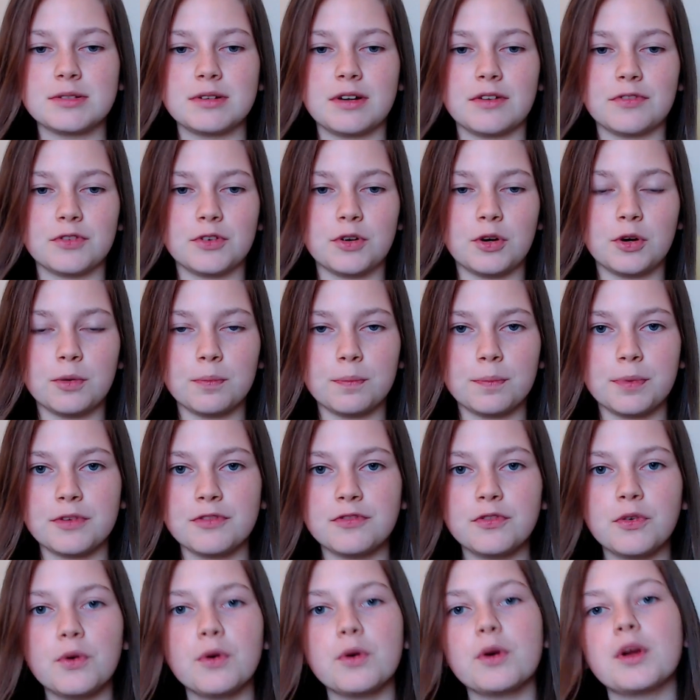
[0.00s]
So I've got
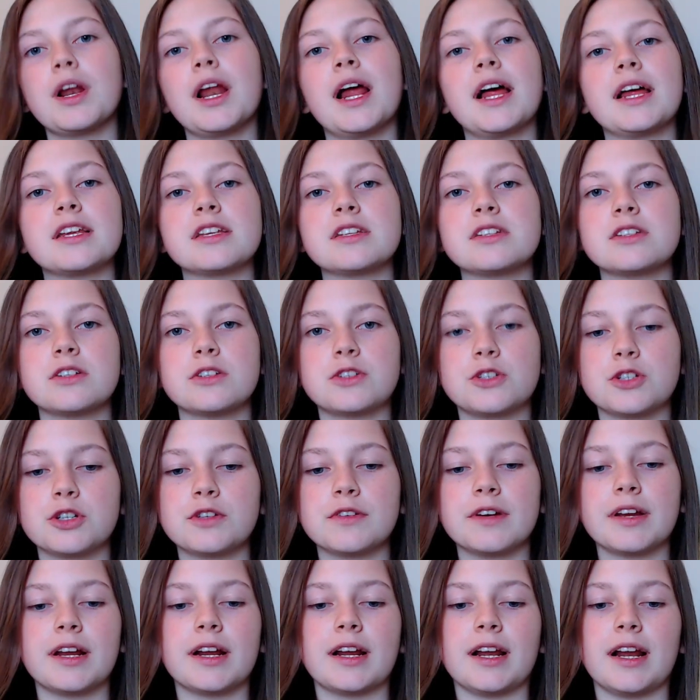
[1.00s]
before class,
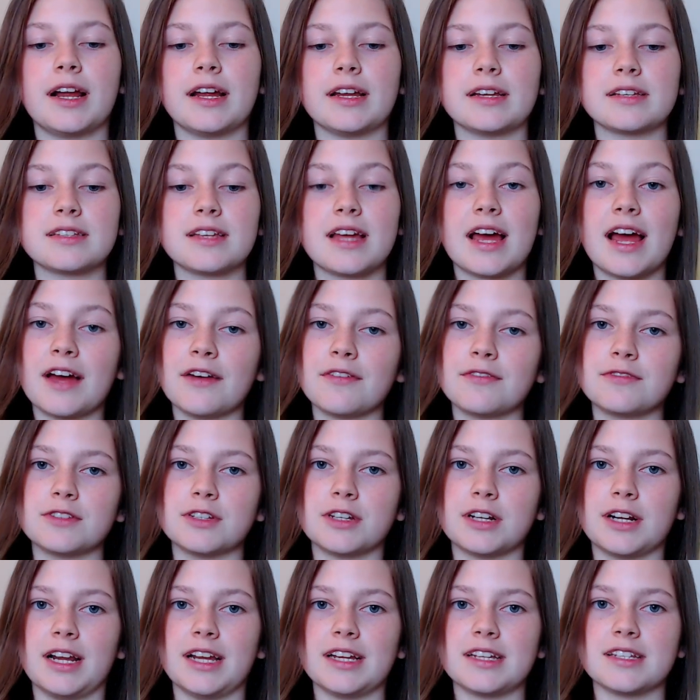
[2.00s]
during class,
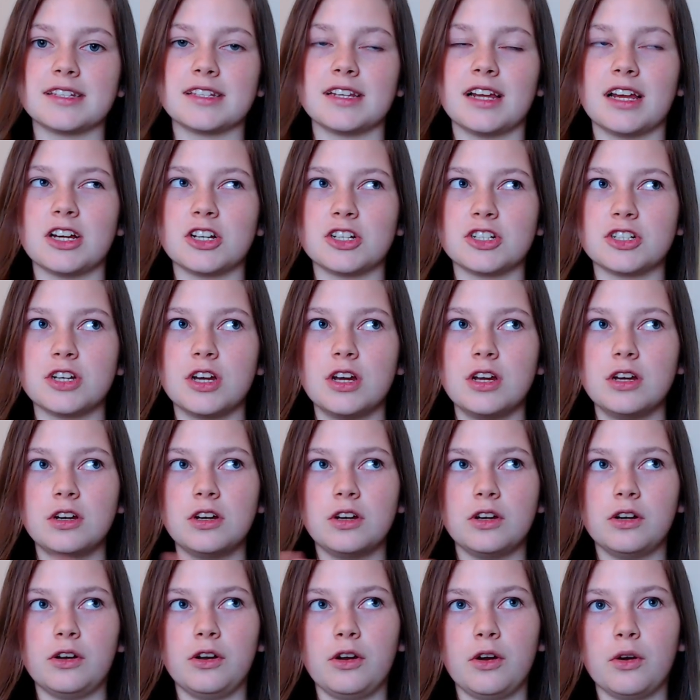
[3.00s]
after class /
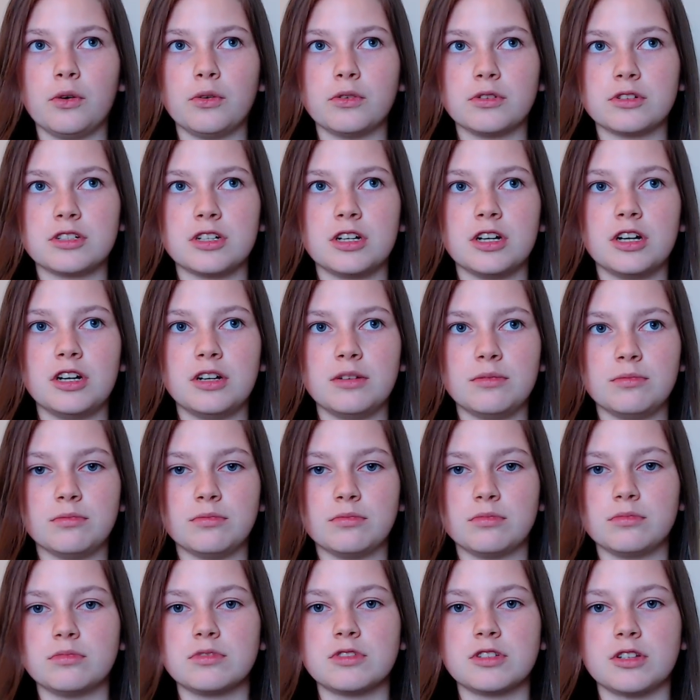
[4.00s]
long
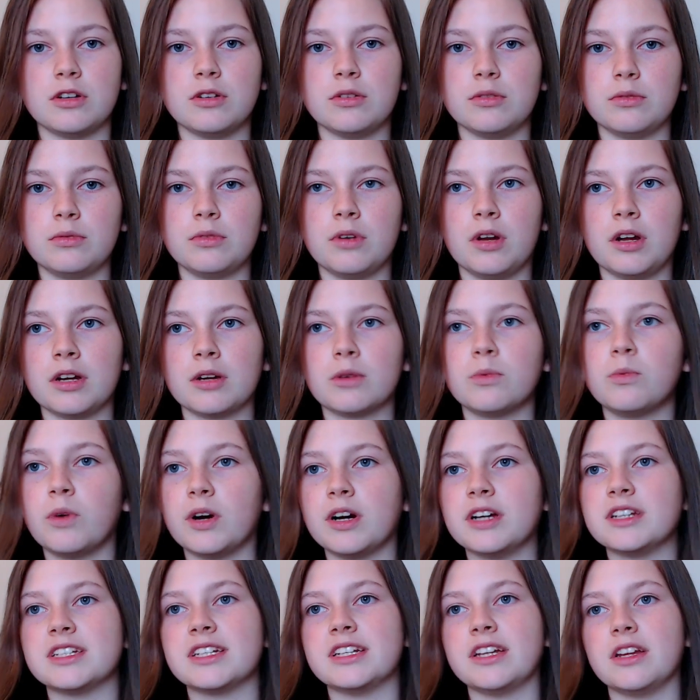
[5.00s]
term, so like
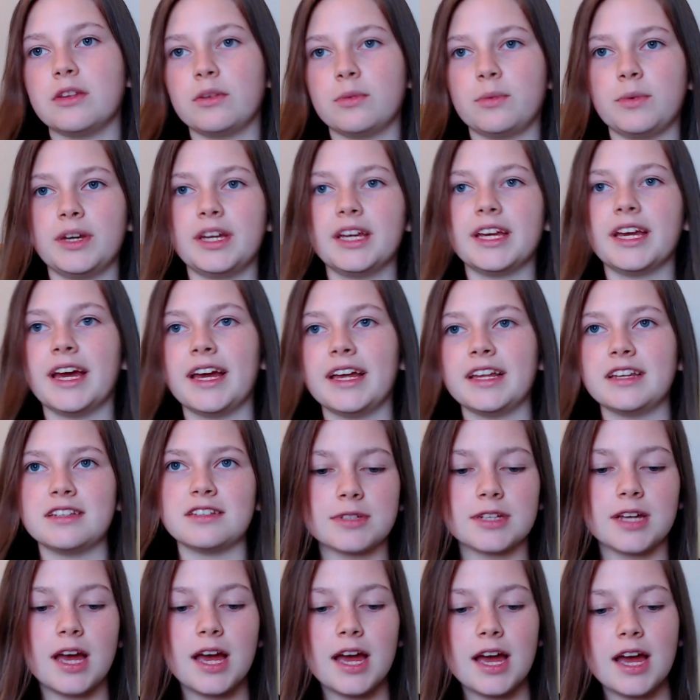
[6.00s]
what I did at the
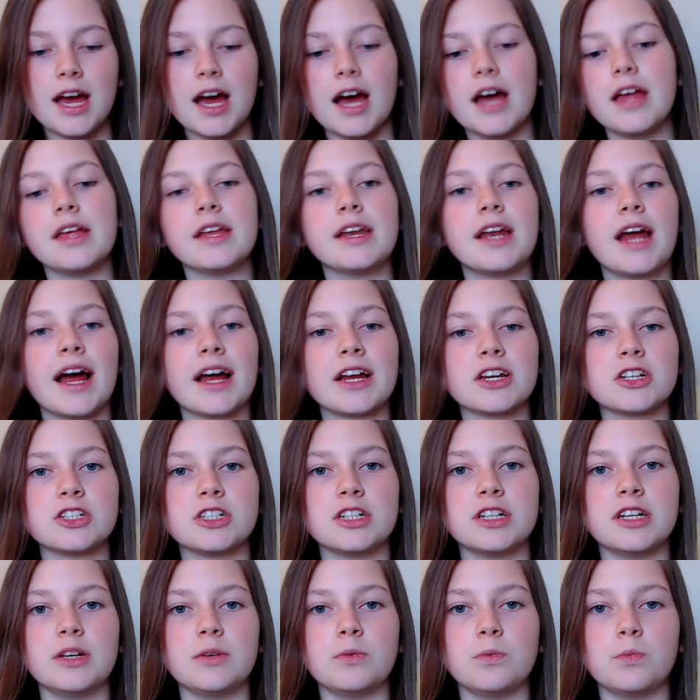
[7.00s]
weekend, and then
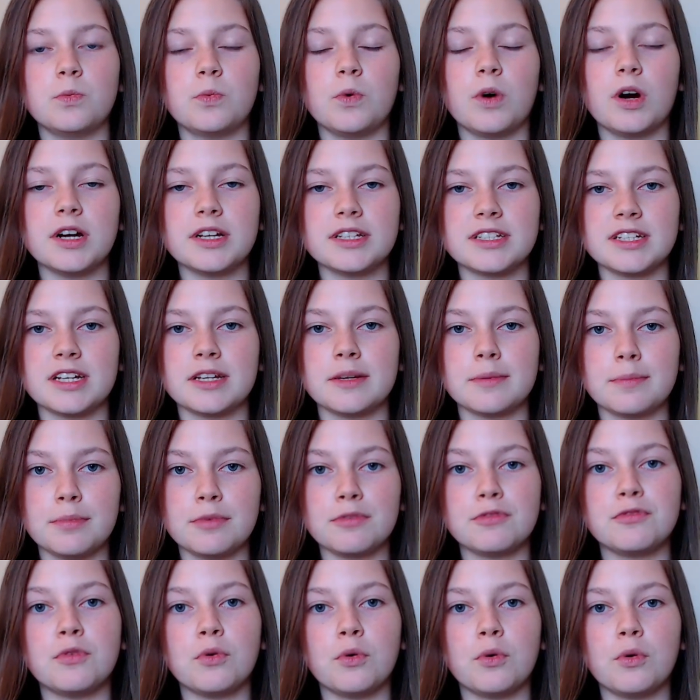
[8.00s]
actually what I did
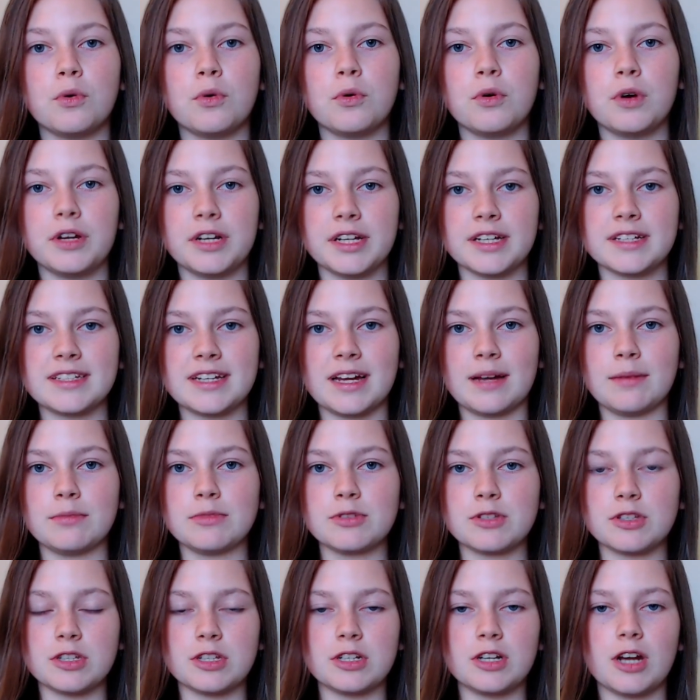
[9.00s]
before an exam,
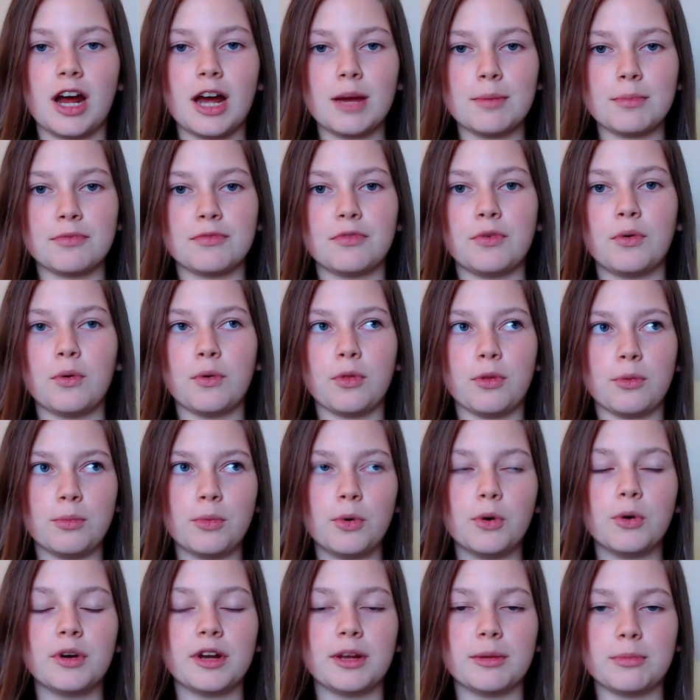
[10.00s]
so the night before, the
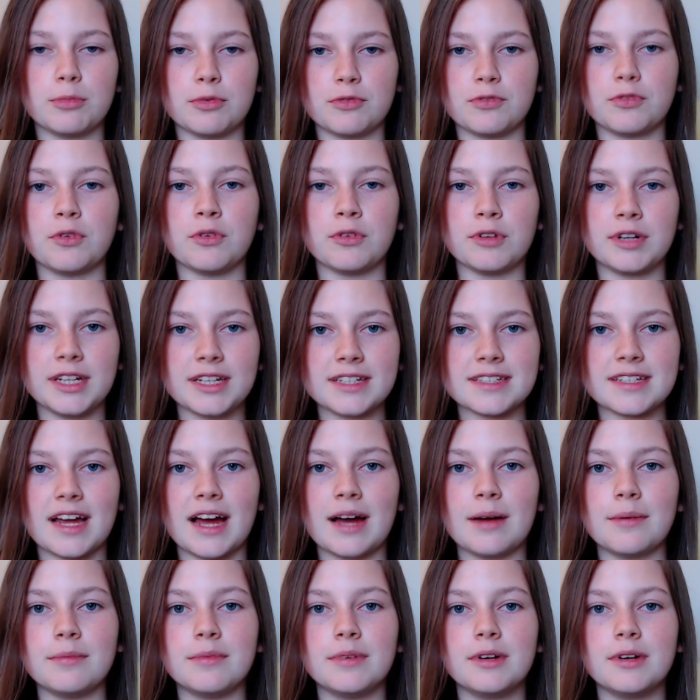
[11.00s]
morning before an exam,